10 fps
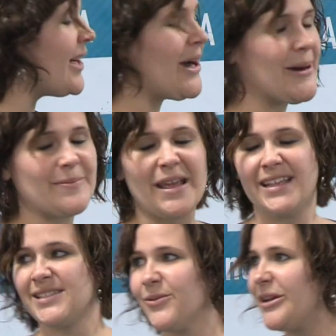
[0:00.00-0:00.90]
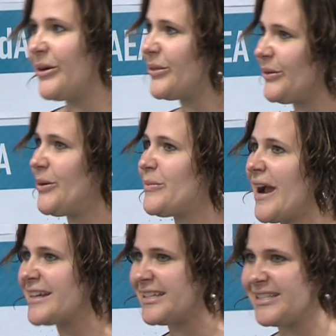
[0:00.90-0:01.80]
And so we go through and
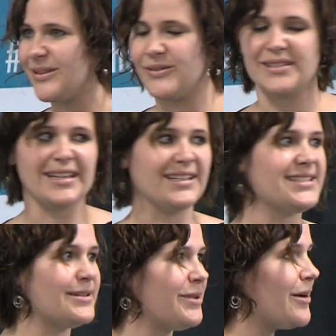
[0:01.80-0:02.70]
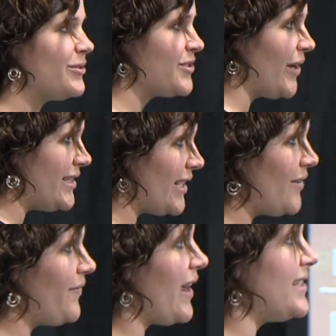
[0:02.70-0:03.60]
practice those things to be able to
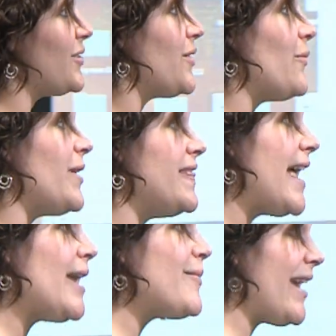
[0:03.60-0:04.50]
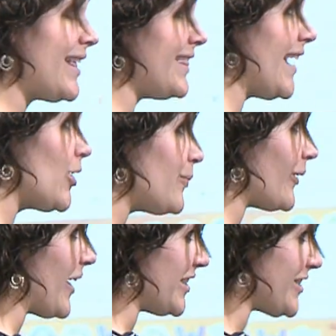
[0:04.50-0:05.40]
identify so that when they make their
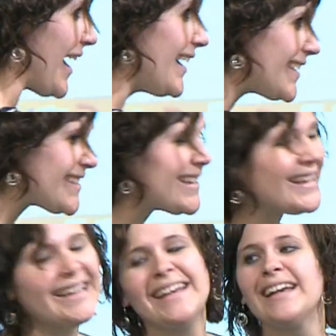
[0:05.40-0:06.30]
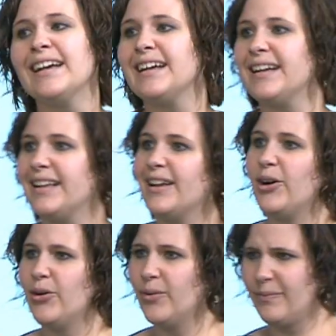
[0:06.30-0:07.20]
project,
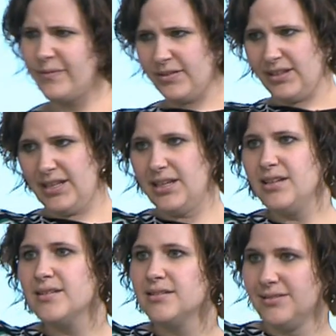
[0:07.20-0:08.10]
hopefully,